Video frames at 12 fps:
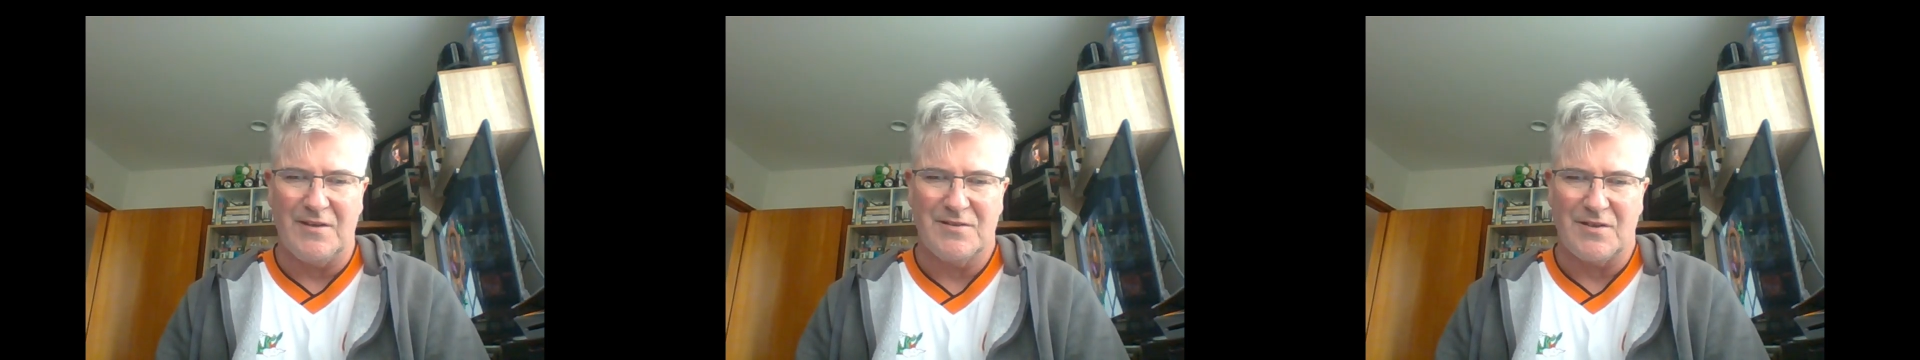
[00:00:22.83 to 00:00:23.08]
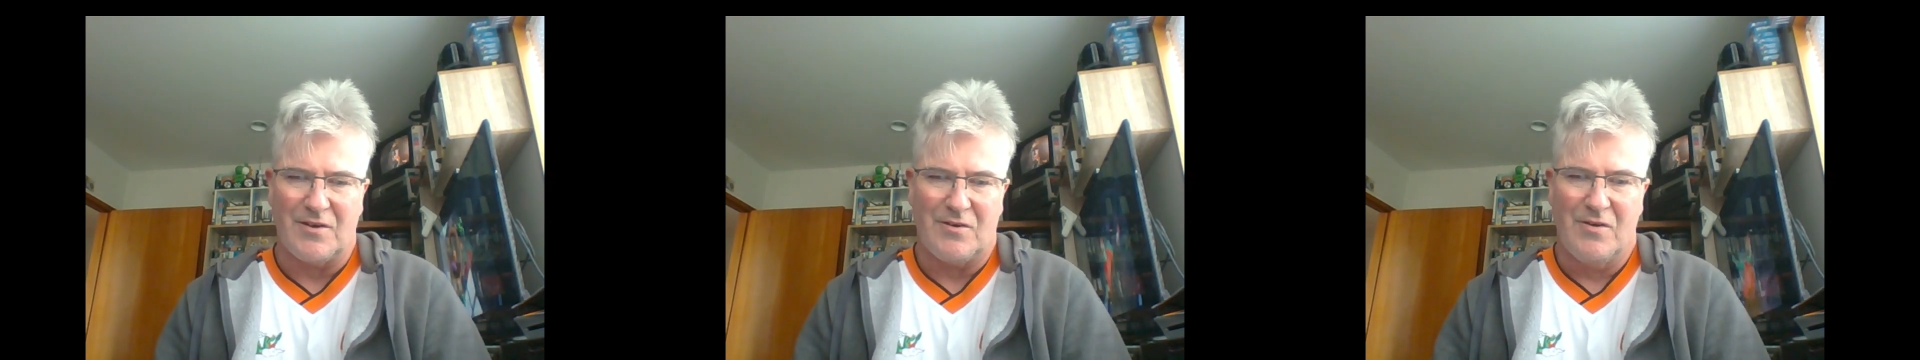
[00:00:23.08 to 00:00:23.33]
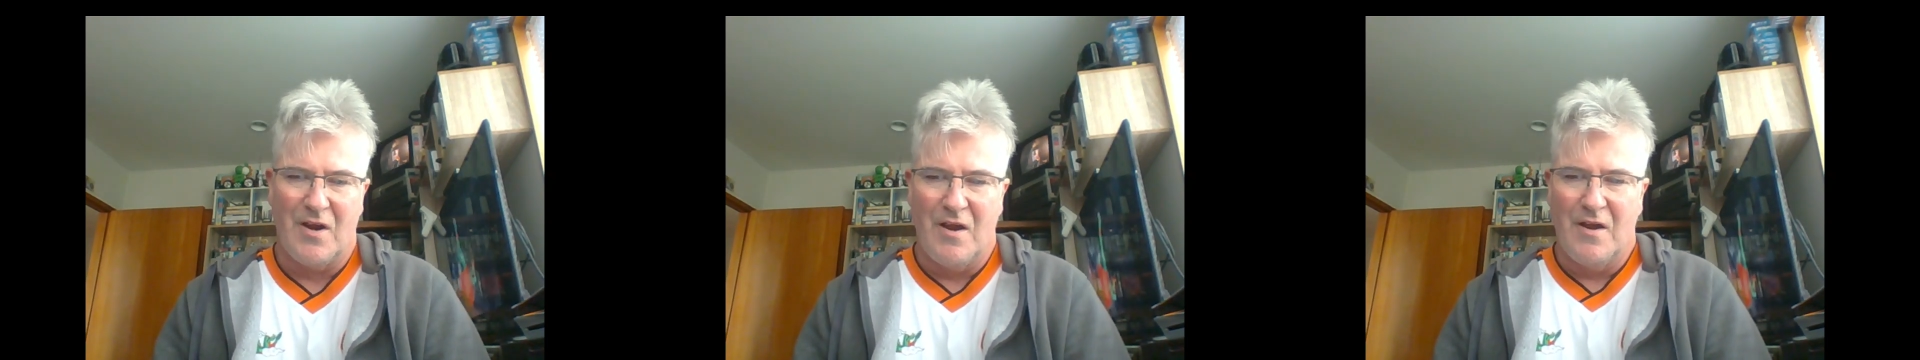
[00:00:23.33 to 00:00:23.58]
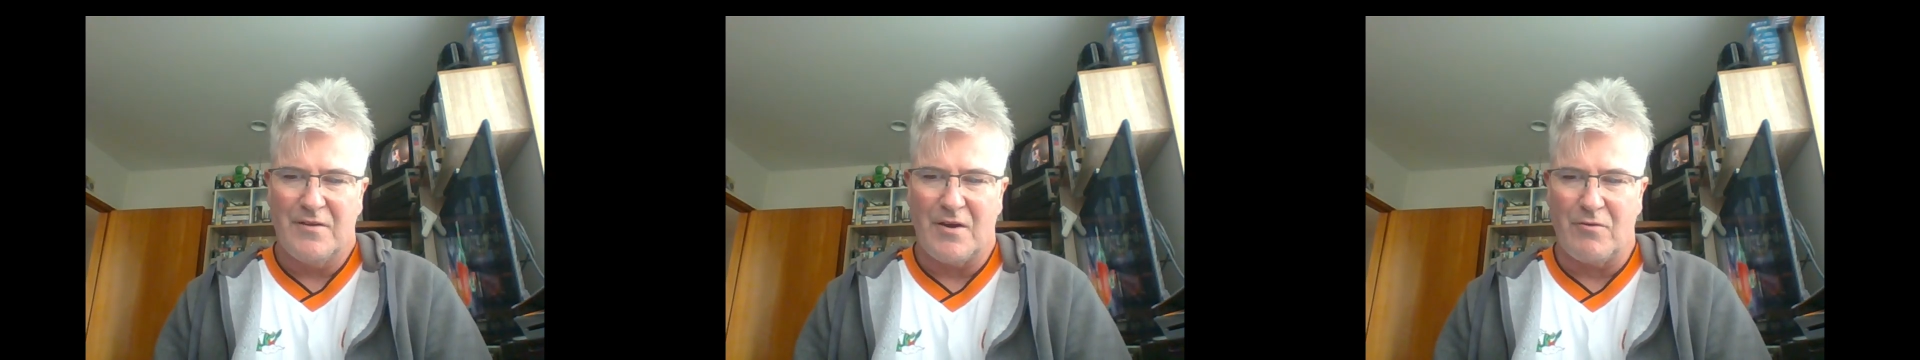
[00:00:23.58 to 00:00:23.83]
So
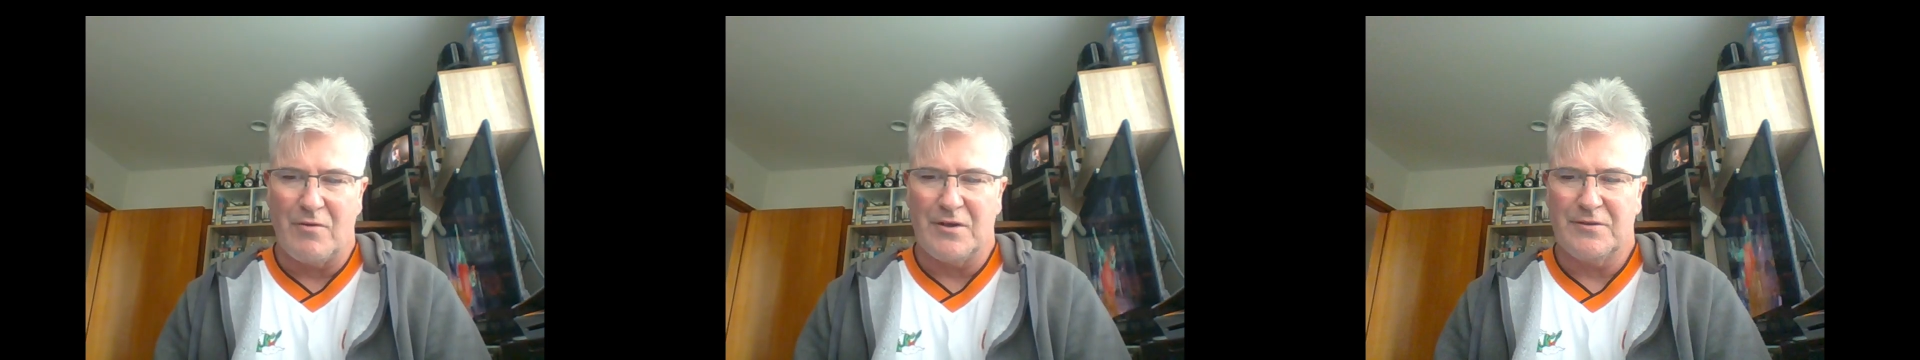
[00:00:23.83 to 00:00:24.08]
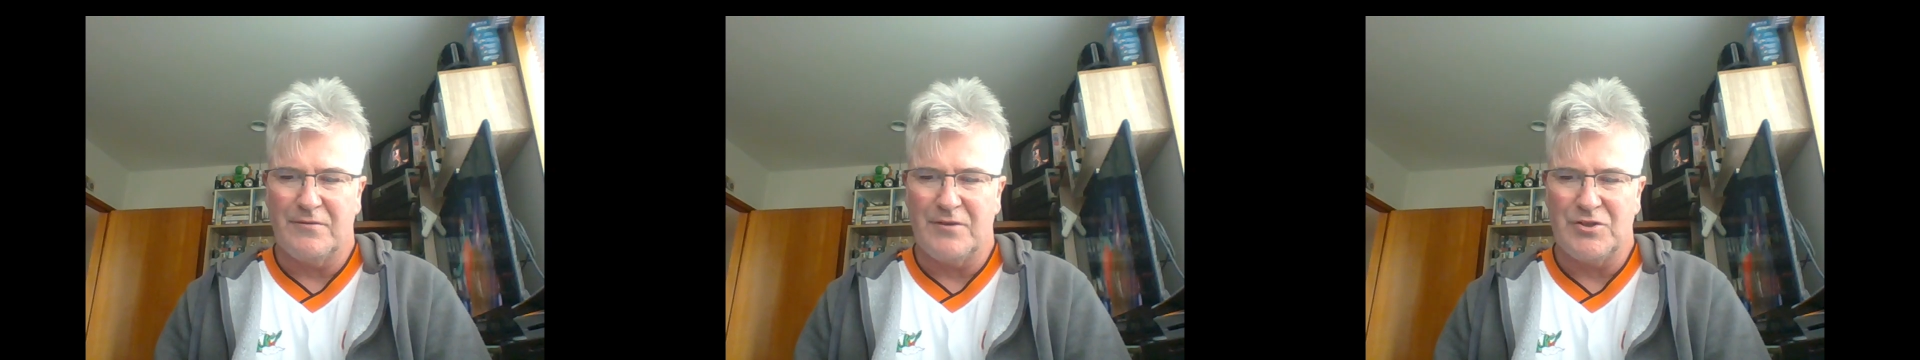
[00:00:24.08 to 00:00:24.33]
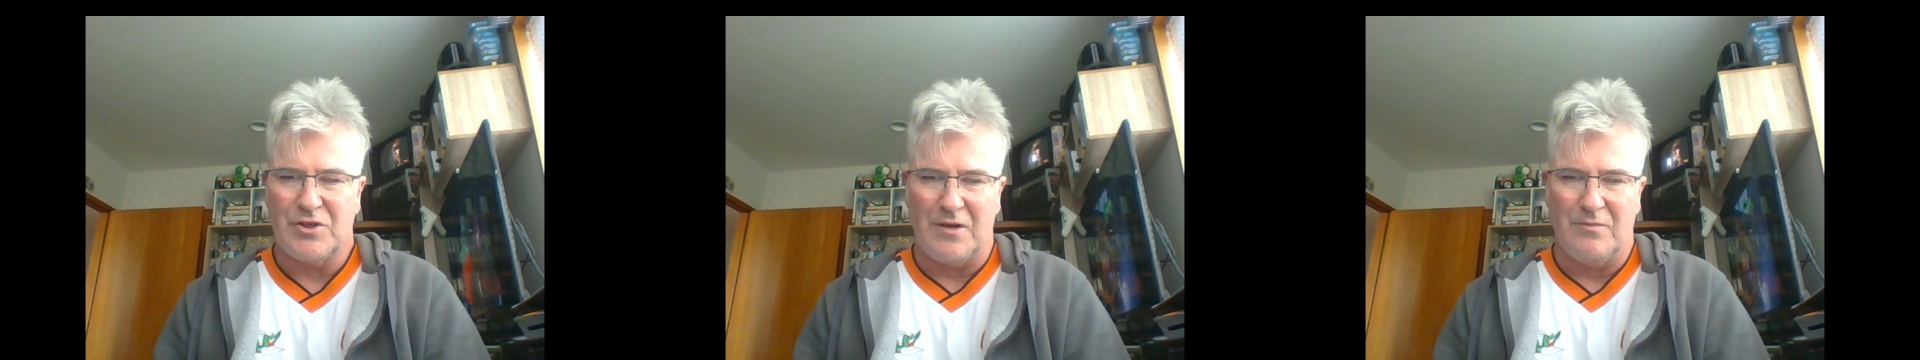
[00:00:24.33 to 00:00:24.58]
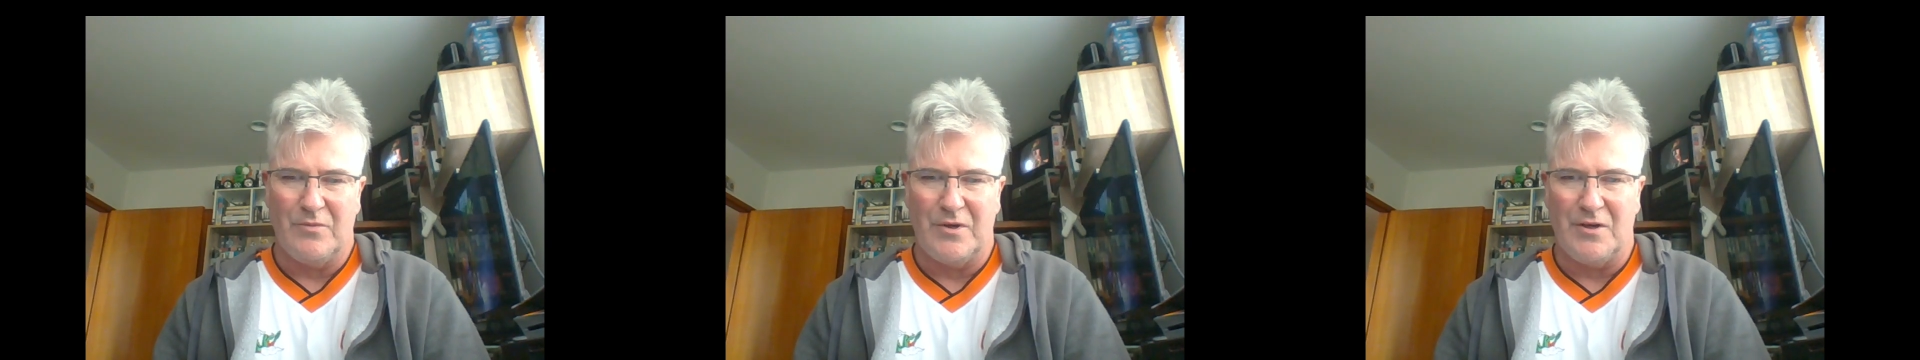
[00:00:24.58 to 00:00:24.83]
they were relatively cheap
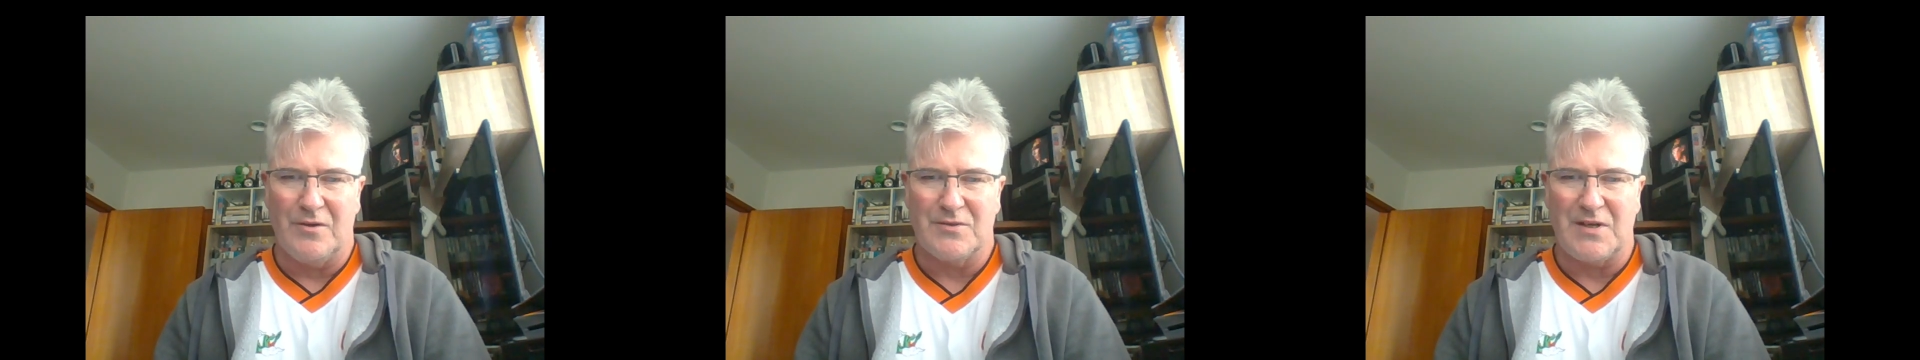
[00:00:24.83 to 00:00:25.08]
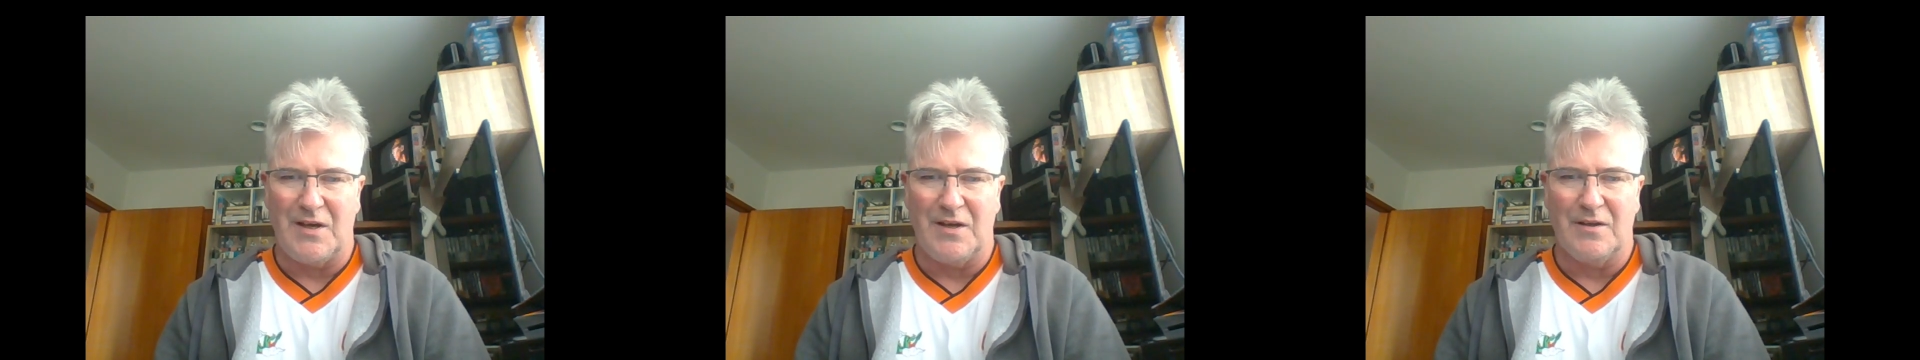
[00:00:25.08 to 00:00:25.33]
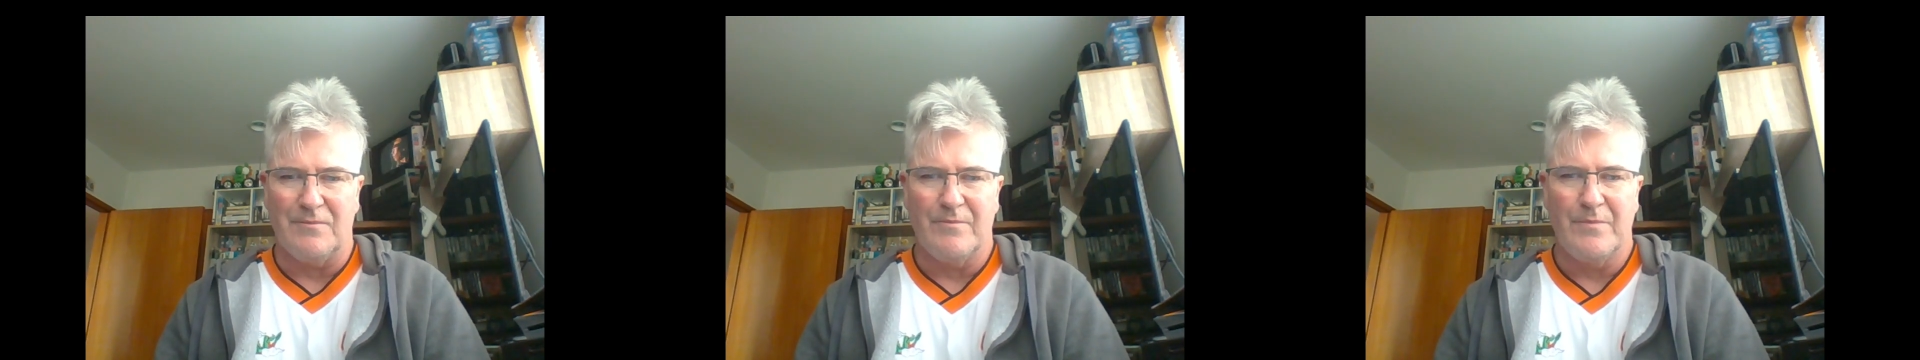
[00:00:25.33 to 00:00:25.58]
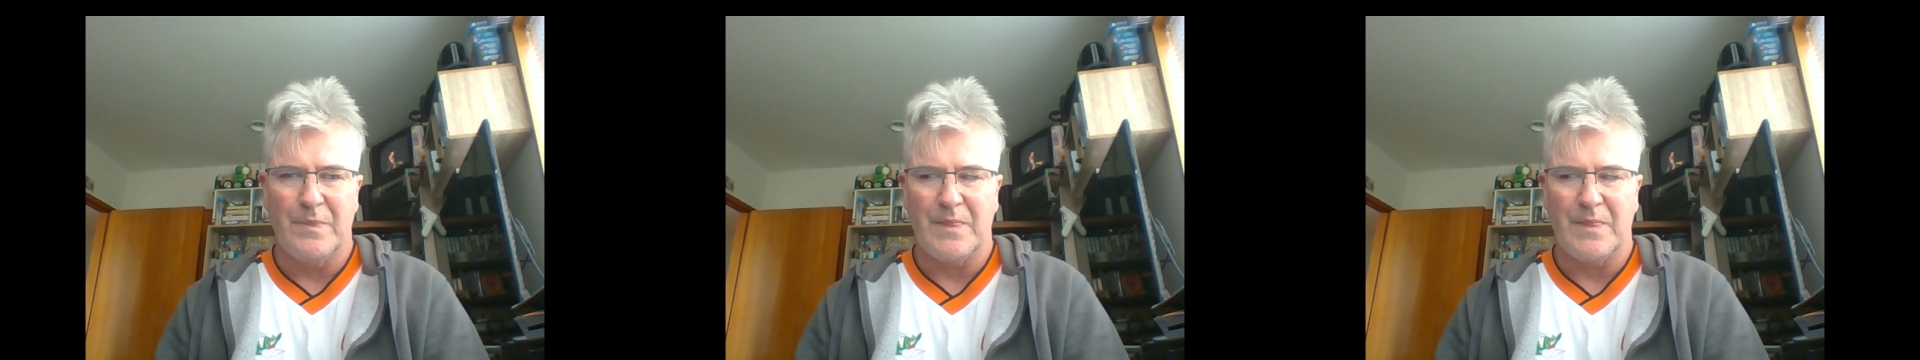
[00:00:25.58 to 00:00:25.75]
when I was getting them.